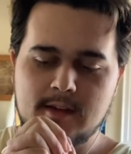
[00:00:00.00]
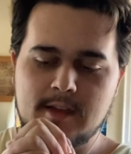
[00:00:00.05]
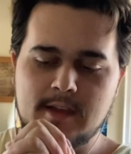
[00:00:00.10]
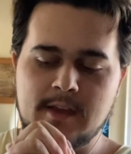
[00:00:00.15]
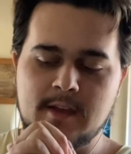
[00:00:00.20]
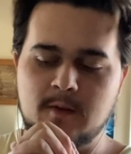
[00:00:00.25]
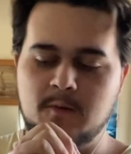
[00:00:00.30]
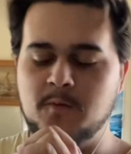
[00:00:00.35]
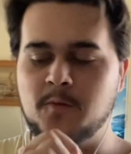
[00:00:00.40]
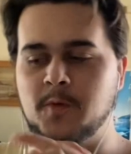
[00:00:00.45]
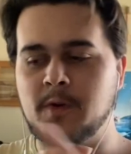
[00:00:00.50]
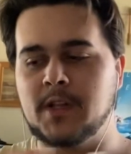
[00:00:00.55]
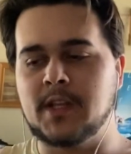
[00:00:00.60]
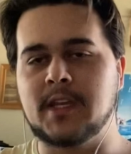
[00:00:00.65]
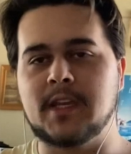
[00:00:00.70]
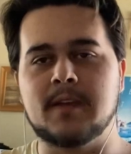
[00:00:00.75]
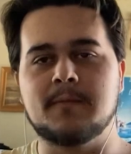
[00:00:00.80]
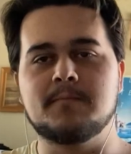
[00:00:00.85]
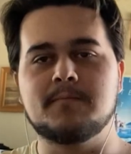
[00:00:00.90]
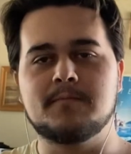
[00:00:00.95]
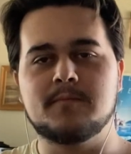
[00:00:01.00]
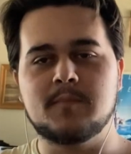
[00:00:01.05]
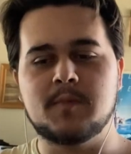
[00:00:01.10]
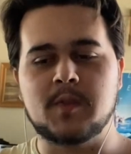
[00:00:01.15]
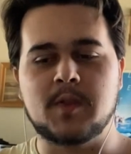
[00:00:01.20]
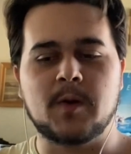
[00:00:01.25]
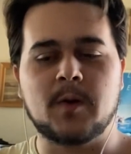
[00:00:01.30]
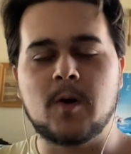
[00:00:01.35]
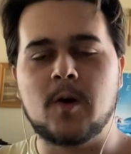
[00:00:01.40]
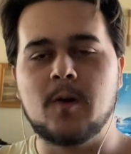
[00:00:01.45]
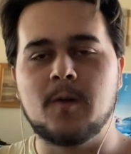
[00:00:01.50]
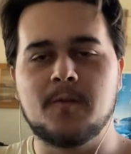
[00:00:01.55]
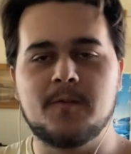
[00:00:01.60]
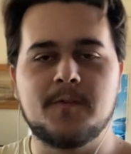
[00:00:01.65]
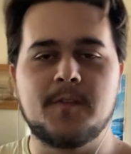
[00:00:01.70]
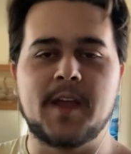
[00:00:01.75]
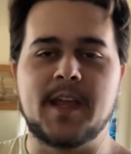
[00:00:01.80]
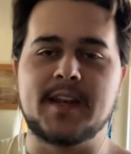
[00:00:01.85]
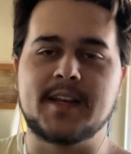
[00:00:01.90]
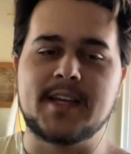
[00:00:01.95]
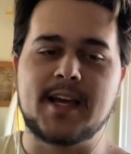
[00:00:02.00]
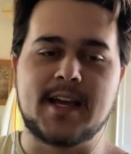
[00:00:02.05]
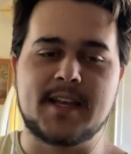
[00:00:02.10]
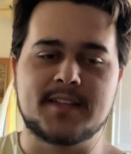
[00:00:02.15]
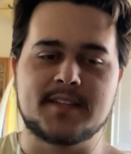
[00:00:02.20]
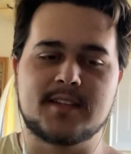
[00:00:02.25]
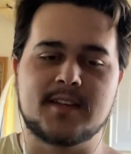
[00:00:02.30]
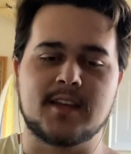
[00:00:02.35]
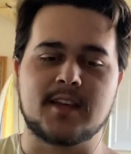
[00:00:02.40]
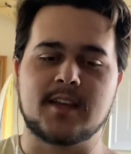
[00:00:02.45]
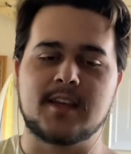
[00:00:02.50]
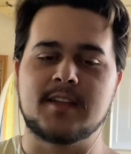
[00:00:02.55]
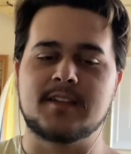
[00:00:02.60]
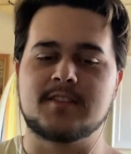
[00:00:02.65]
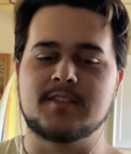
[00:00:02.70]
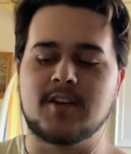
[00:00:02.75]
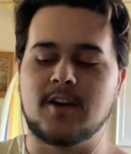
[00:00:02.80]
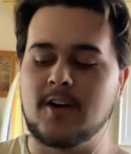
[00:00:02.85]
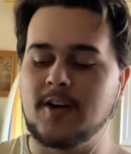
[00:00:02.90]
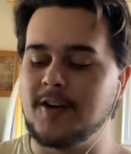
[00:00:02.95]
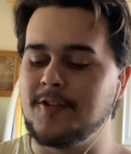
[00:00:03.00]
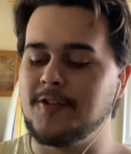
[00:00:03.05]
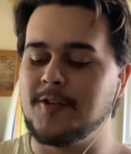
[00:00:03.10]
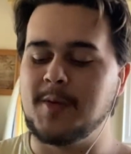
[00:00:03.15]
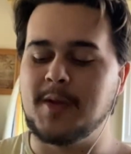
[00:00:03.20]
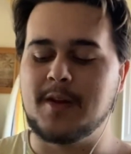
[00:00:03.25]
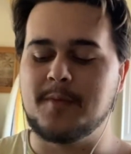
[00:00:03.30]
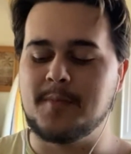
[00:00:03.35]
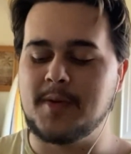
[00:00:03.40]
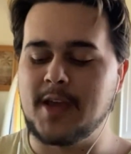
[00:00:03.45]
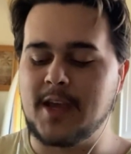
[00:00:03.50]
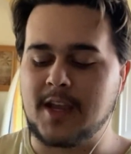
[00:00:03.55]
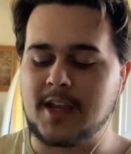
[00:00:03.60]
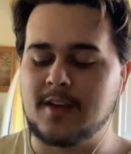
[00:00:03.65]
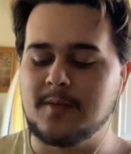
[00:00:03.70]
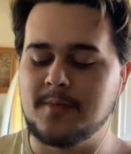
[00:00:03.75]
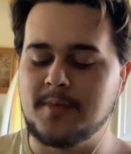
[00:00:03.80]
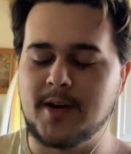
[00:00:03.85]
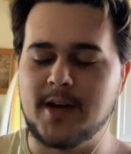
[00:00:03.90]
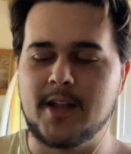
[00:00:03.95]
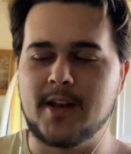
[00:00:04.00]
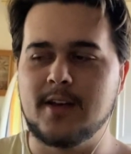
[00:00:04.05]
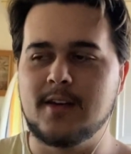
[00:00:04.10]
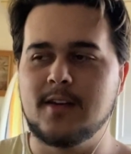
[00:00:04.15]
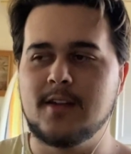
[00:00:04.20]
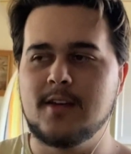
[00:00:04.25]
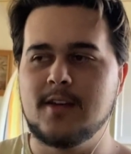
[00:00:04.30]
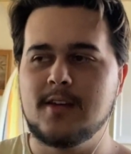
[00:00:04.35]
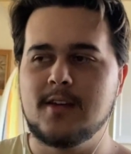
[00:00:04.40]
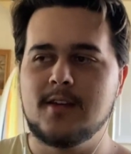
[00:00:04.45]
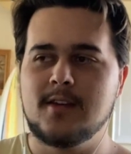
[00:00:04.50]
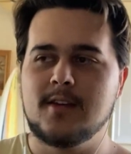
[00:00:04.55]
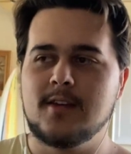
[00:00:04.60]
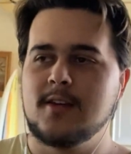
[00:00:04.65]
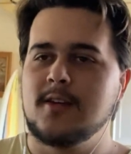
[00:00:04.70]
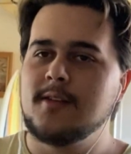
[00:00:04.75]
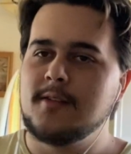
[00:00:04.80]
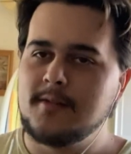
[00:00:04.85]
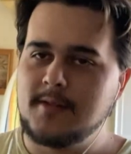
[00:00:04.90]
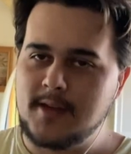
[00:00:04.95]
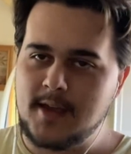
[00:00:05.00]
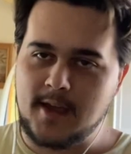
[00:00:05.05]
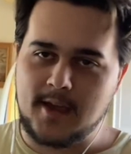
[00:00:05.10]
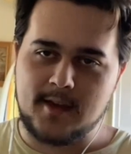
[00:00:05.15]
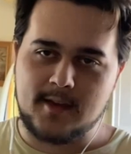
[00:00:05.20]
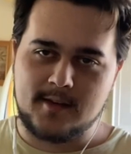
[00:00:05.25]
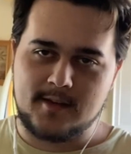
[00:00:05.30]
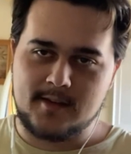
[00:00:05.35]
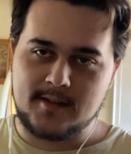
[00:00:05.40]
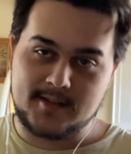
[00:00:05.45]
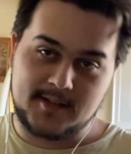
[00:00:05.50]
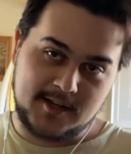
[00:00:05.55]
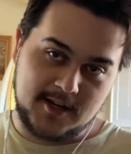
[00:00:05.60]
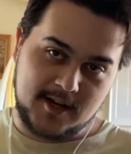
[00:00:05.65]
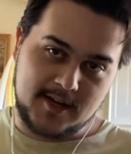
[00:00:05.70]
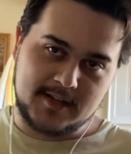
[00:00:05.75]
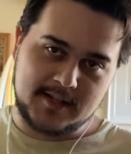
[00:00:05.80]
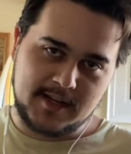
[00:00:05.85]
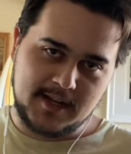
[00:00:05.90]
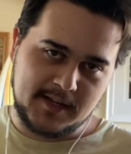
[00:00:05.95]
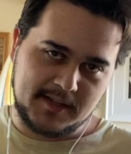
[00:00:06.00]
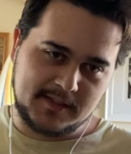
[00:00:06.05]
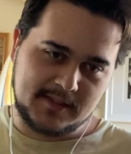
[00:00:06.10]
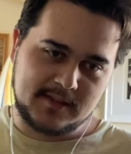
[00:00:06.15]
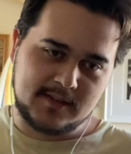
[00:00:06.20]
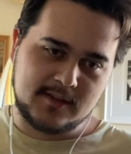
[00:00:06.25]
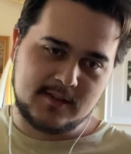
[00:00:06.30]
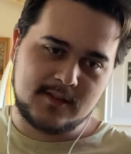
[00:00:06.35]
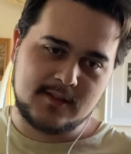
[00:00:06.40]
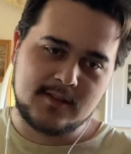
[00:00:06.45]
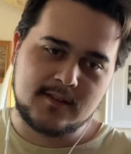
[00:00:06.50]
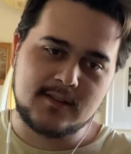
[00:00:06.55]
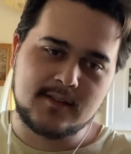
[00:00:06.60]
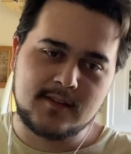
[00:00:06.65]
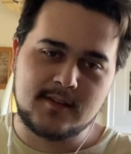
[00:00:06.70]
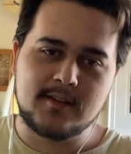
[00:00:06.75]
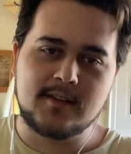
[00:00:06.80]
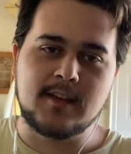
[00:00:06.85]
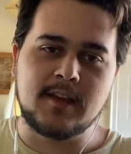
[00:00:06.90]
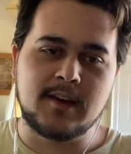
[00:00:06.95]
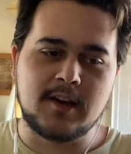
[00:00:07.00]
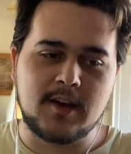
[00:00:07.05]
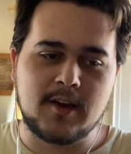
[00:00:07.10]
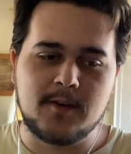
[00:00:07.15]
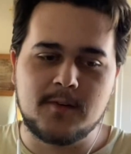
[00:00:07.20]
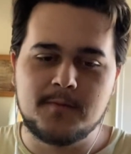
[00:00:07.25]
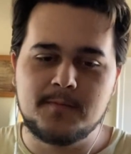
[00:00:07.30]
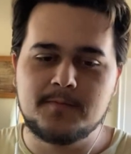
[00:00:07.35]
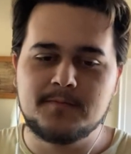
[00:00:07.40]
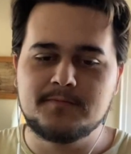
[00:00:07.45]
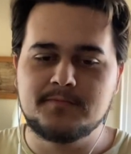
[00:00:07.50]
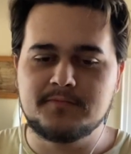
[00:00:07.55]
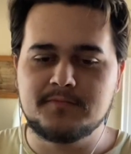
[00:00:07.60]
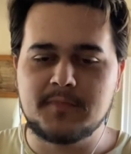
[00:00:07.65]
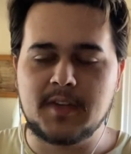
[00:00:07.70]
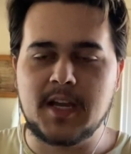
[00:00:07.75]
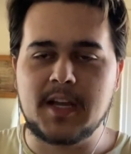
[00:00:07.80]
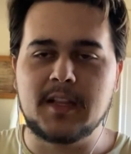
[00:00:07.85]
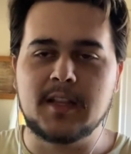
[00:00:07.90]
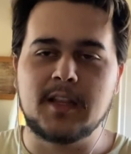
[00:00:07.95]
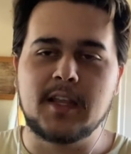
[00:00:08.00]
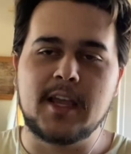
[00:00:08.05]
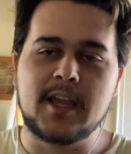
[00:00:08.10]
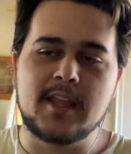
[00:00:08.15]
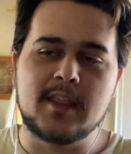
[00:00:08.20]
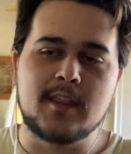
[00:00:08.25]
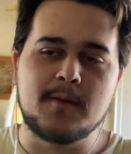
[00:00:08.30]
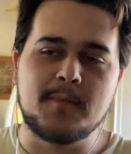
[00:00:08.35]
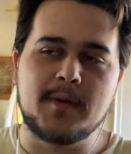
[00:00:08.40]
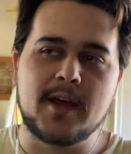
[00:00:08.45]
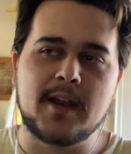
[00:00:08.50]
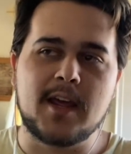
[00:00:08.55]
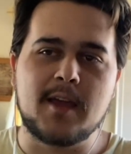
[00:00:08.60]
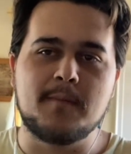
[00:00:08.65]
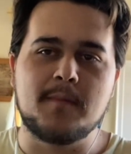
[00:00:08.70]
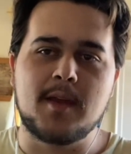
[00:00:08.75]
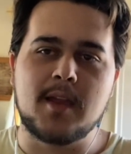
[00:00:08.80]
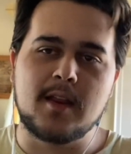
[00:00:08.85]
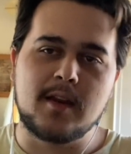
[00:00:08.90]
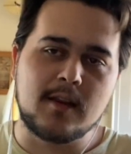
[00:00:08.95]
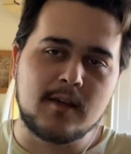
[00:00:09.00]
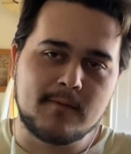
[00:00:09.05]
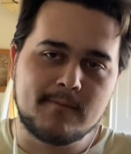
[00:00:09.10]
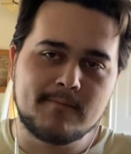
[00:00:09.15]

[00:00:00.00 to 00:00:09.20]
It really, they're all fantastic. It's hard for me to pick, but hey, it's a contest. You know, I lay in the bed I made